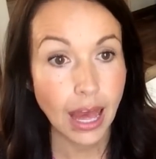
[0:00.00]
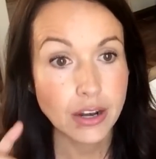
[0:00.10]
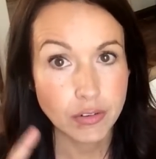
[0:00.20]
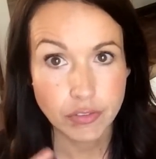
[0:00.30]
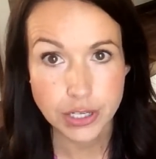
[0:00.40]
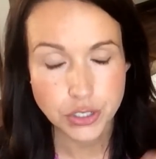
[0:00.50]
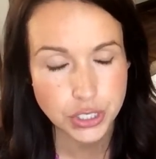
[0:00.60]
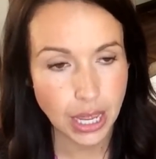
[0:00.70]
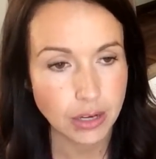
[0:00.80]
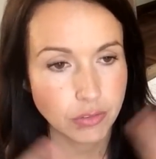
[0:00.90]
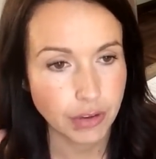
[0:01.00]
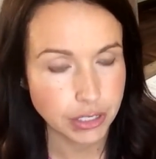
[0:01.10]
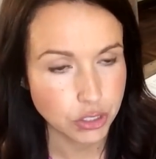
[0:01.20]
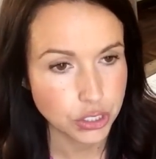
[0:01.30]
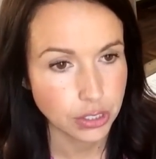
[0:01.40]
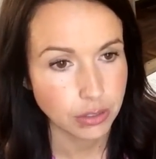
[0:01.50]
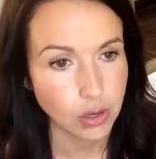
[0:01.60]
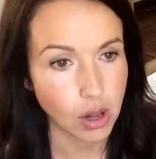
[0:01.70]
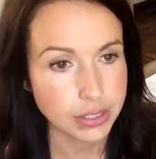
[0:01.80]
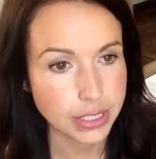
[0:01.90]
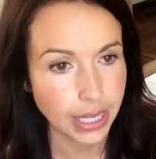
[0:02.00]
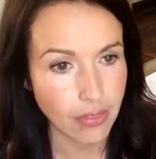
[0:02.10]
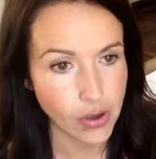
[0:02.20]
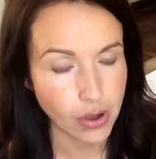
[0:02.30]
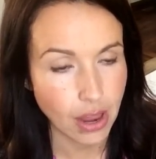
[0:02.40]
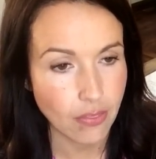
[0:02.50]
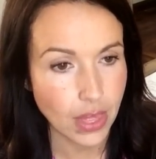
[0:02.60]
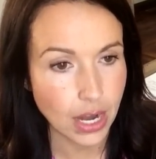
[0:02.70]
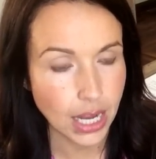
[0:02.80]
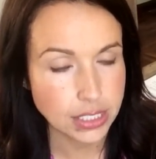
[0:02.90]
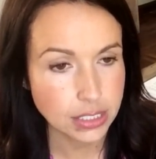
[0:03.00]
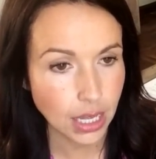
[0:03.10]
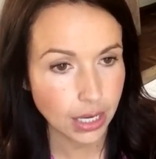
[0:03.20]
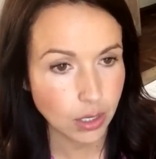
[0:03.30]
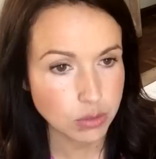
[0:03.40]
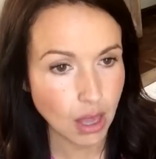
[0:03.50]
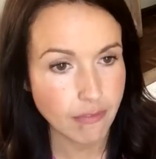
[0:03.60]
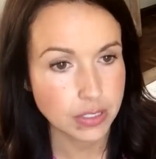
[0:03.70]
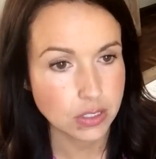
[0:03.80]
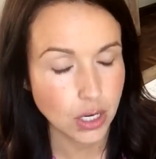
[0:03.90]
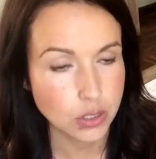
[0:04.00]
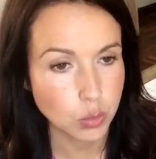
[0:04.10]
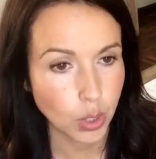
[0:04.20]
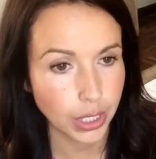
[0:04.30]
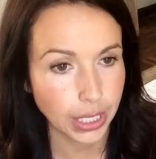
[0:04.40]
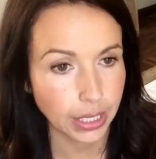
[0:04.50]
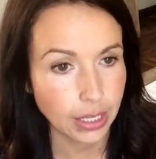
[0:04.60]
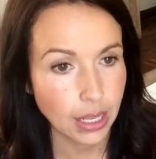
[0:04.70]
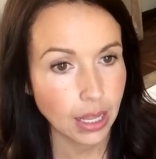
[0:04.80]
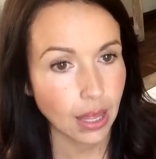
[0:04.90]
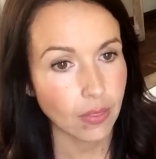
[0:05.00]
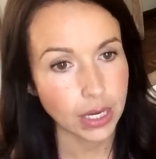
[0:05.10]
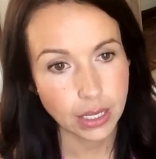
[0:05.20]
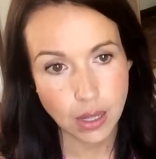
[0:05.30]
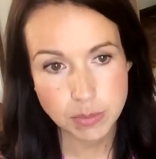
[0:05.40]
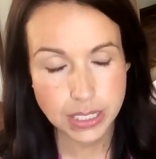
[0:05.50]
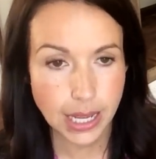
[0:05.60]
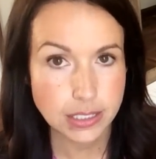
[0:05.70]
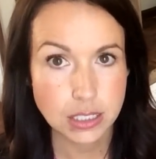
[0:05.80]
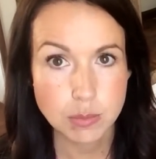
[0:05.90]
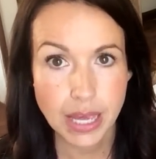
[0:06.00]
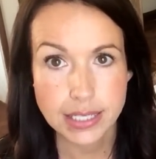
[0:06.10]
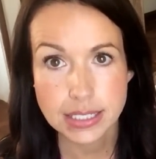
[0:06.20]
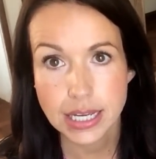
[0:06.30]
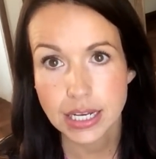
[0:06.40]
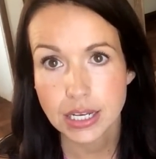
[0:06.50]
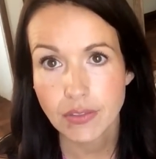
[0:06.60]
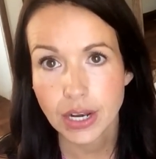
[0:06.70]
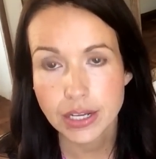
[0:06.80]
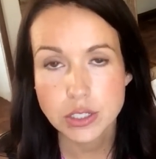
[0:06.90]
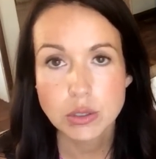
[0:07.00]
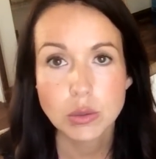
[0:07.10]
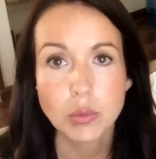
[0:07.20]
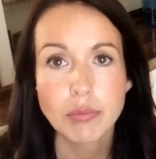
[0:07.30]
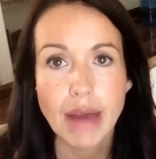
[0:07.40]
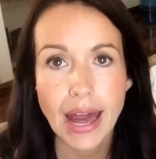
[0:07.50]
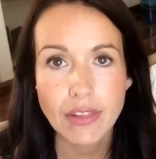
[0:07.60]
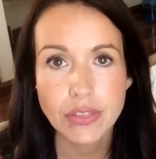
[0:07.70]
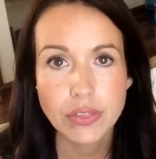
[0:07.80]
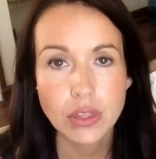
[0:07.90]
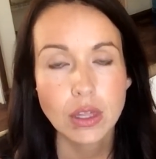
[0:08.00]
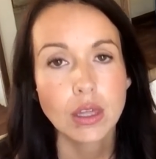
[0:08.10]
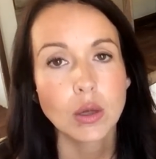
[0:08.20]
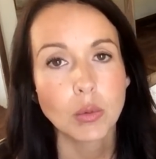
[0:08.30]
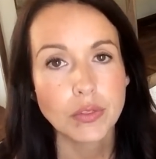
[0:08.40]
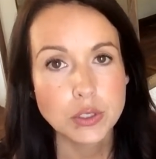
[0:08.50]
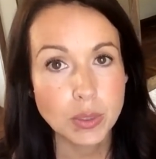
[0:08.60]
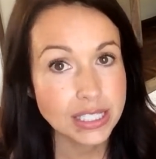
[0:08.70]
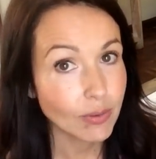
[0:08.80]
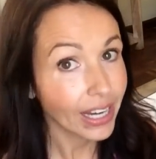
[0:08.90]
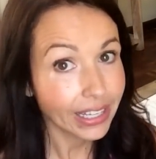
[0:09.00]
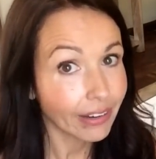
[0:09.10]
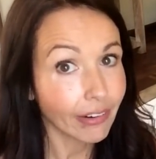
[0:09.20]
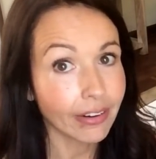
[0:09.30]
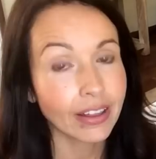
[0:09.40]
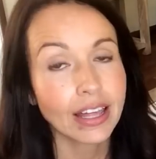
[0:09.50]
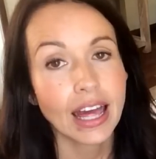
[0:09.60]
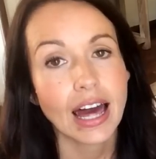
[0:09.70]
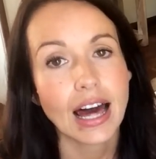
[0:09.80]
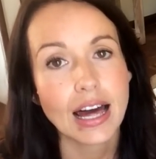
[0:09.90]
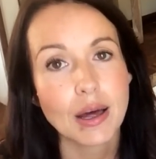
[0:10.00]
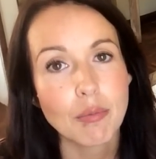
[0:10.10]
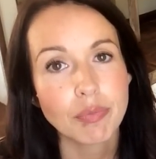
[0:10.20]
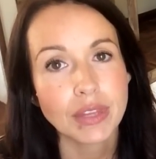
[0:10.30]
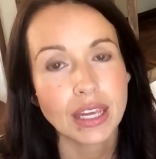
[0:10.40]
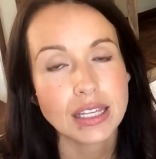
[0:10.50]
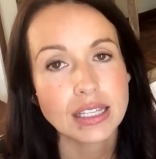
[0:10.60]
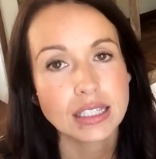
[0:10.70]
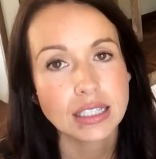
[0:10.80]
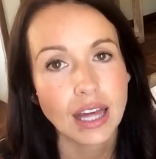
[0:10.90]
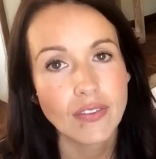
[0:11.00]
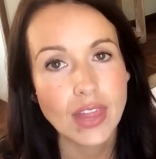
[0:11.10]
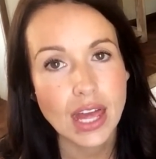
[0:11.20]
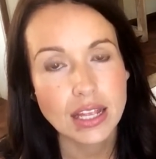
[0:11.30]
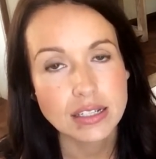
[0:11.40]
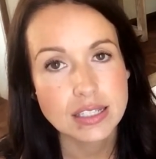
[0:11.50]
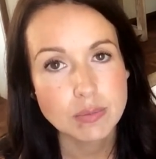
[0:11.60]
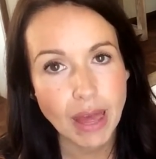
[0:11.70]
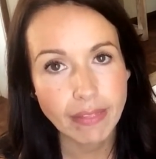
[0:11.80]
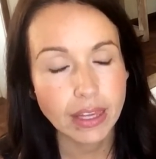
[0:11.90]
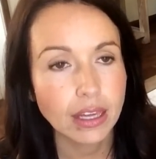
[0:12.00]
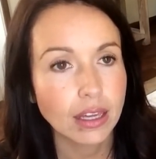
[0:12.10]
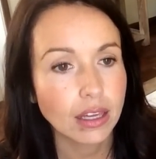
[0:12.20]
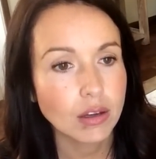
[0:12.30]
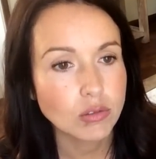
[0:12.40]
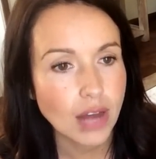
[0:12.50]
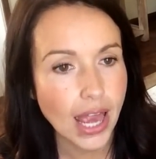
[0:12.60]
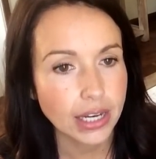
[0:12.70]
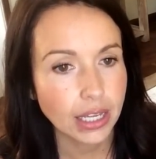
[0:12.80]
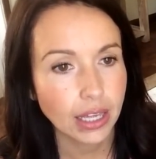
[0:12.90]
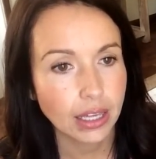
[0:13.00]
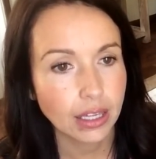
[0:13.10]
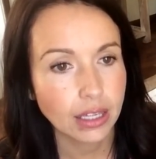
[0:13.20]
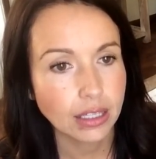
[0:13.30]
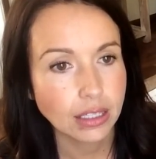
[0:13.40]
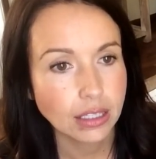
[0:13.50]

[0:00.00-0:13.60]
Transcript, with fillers: and our French, and French, all together. And then Hudson kind of goes off and starts working, and then he comes and asks me as needed, and then I do math with the twins right here, and then spelling, writing,